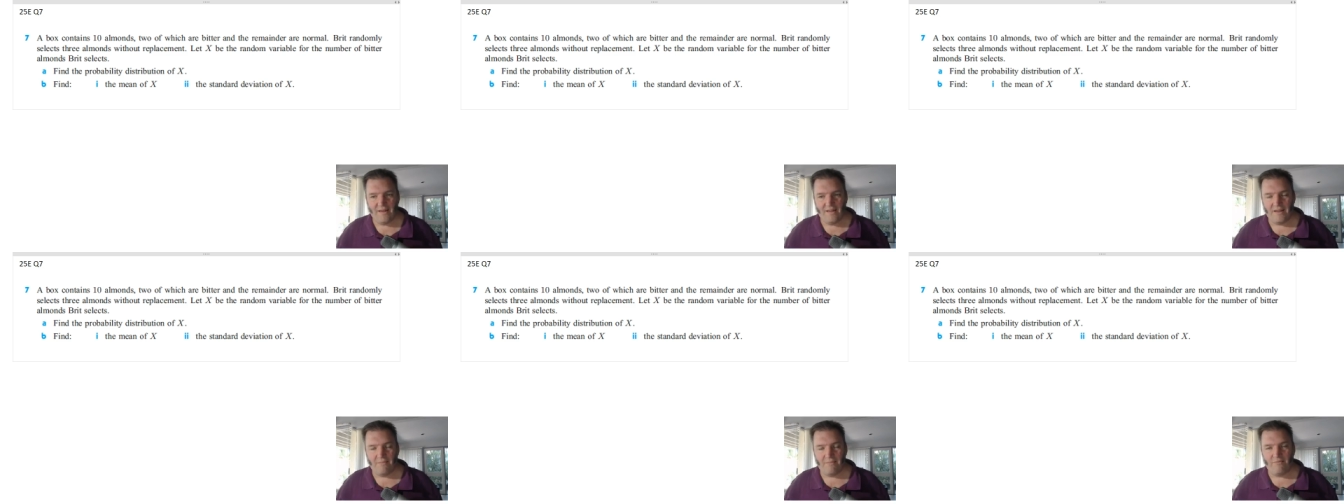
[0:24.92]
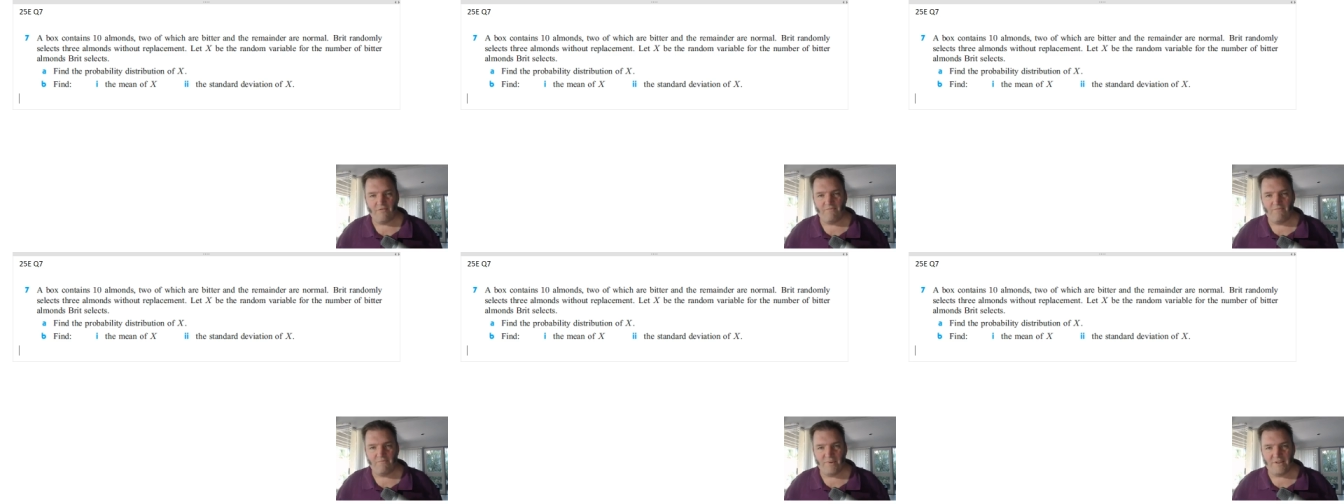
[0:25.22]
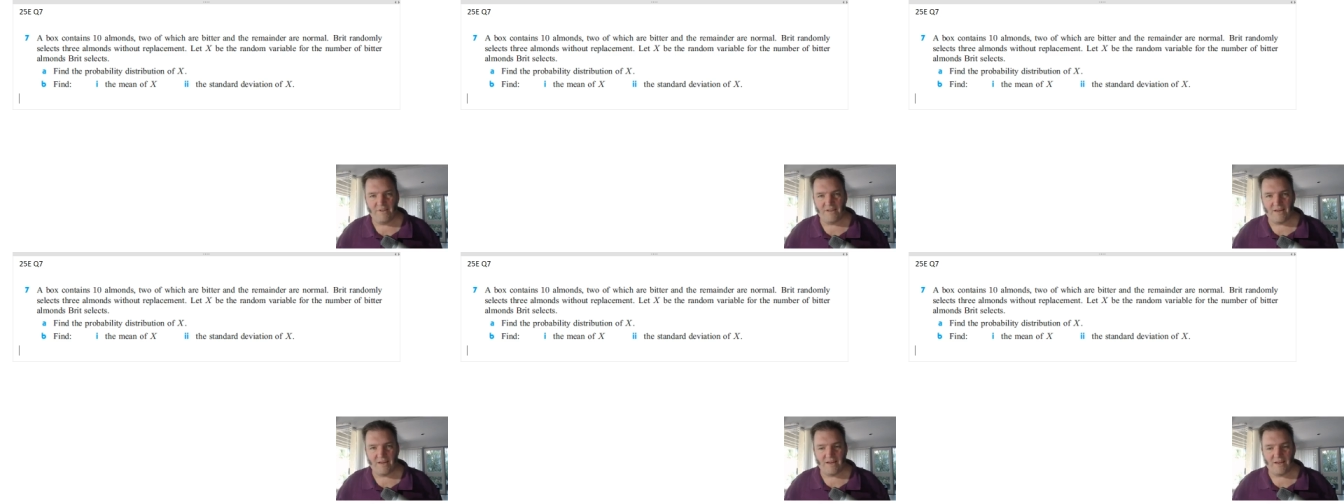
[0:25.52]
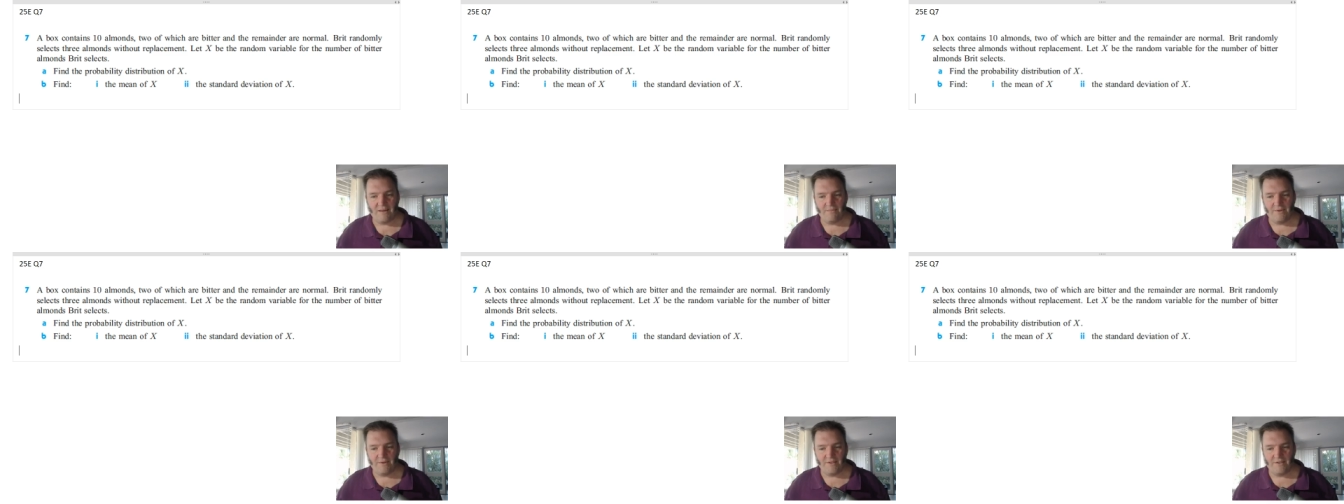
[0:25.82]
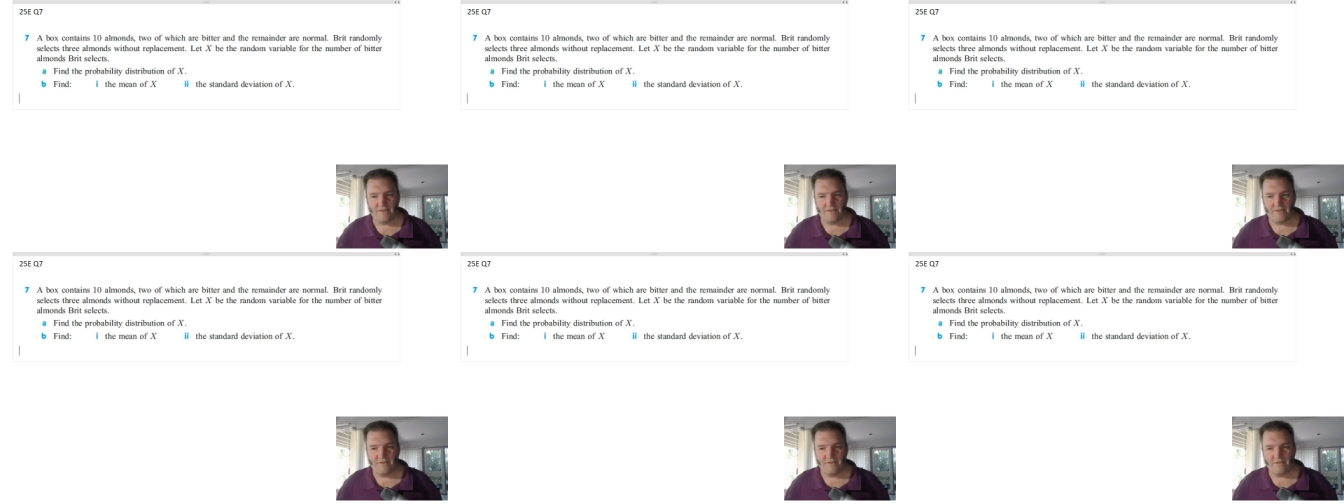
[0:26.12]
Number of bitter
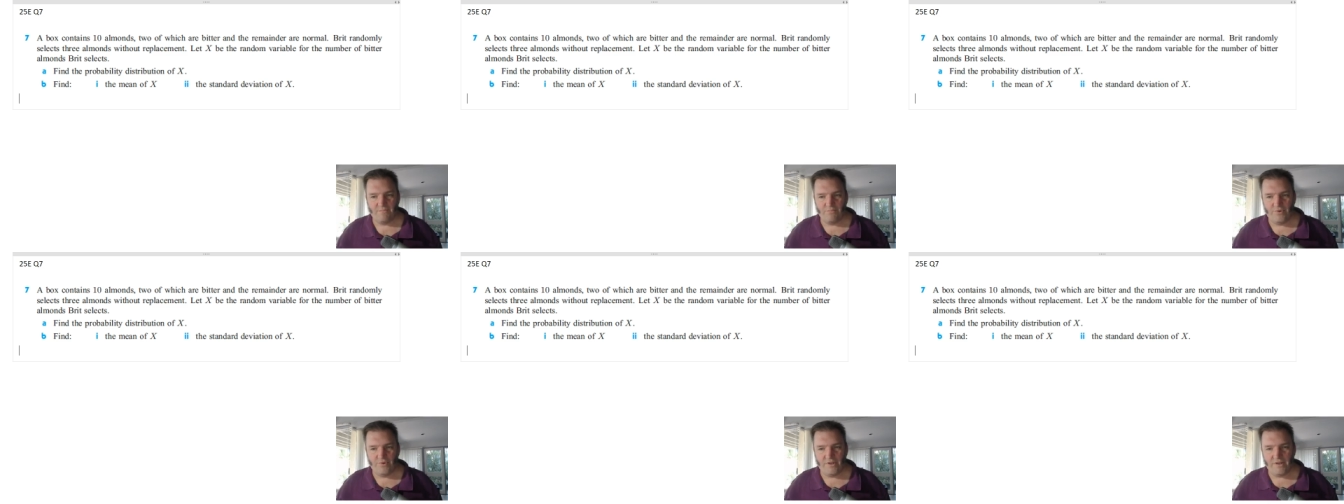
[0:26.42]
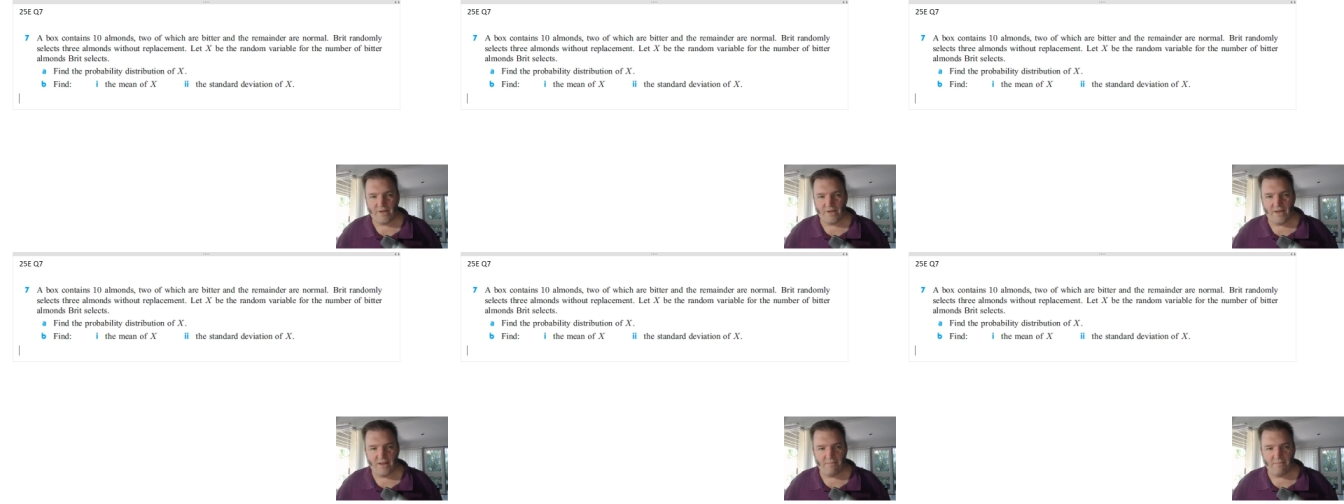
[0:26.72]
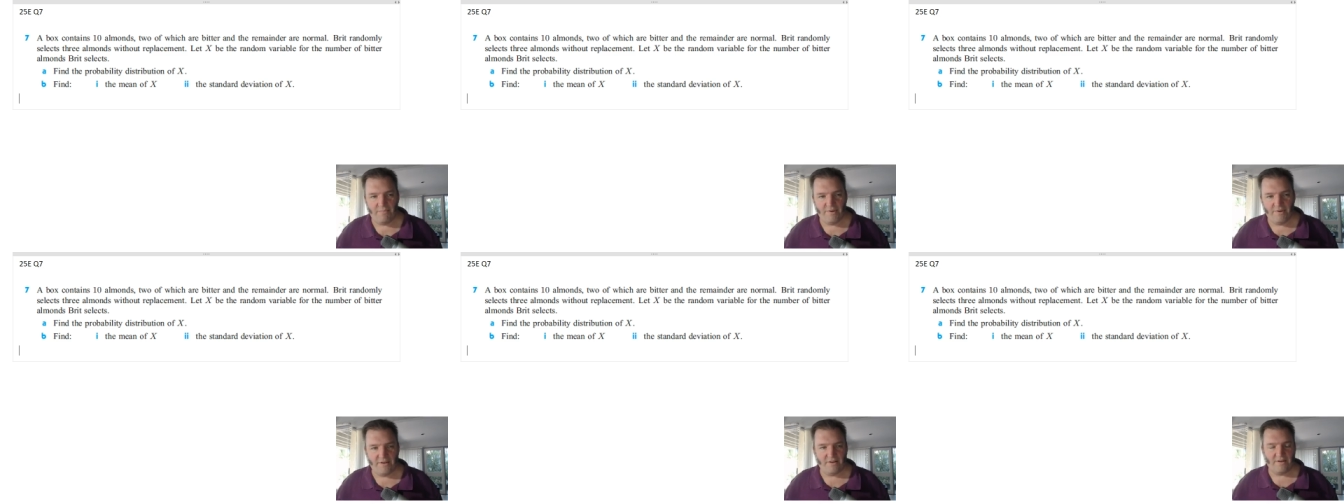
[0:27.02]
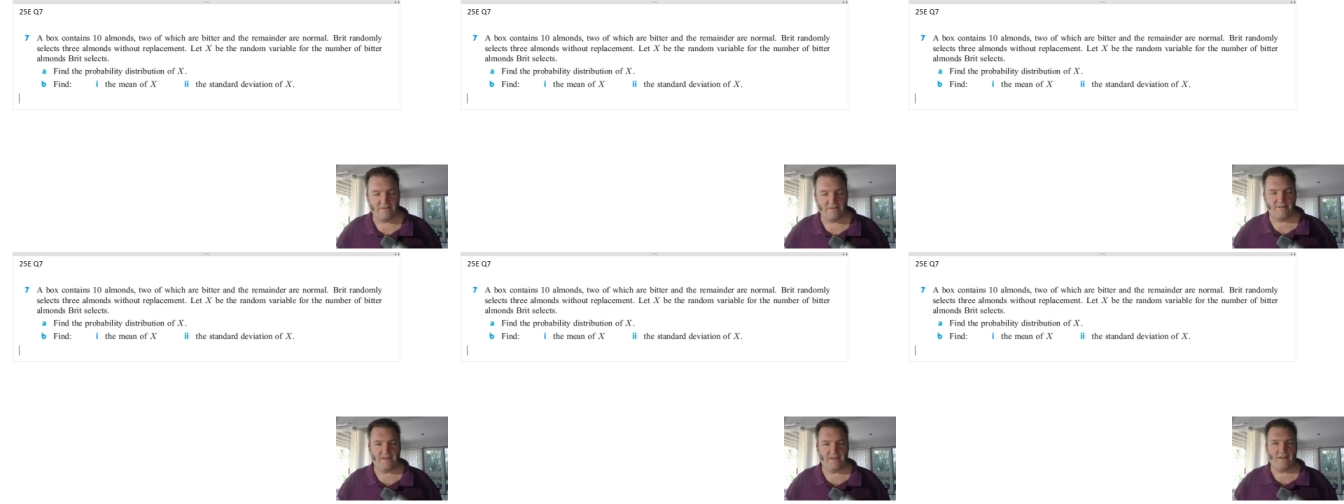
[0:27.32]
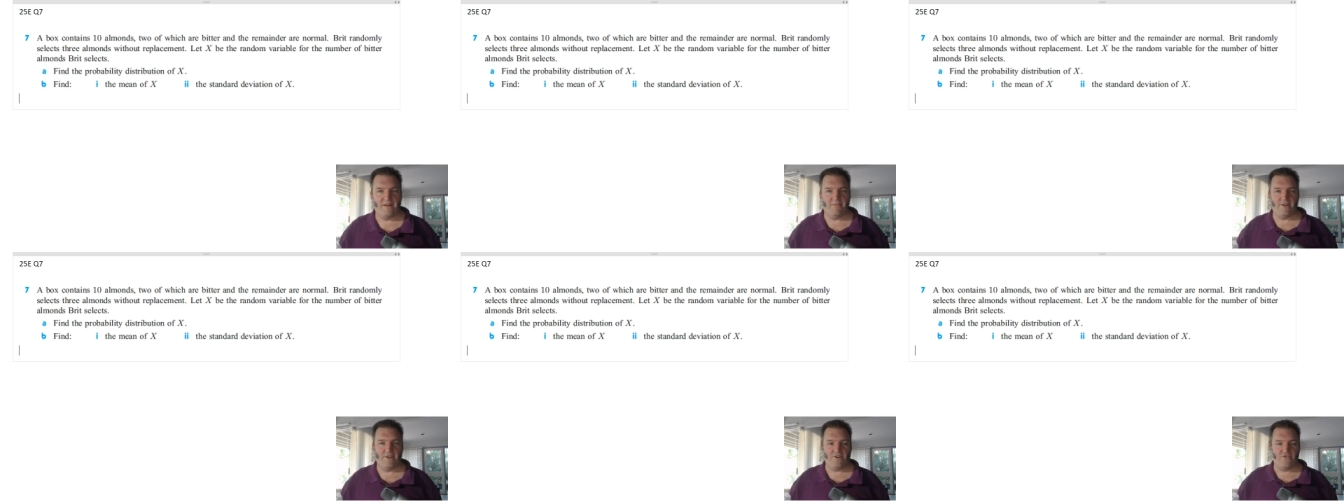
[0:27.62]
almonds. This is Britta and bitter. It's
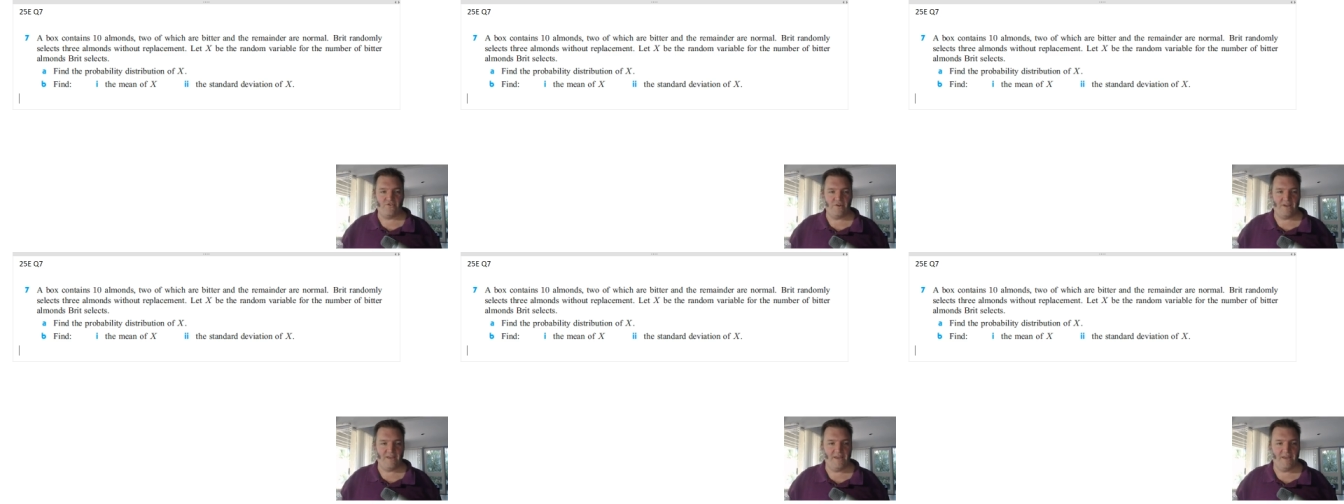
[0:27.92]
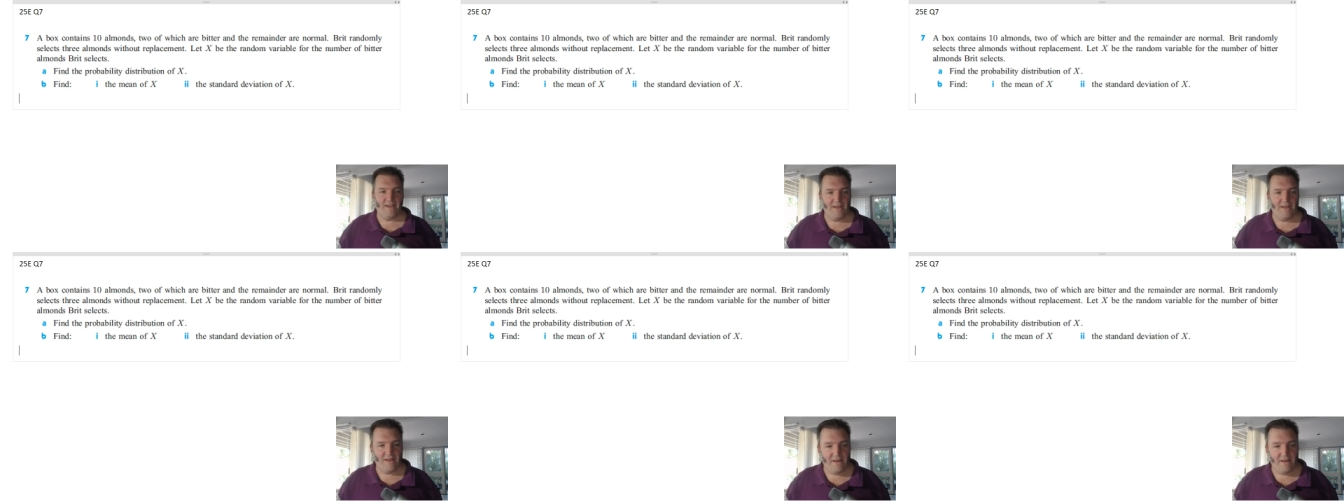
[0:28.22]
getting a bit tricky.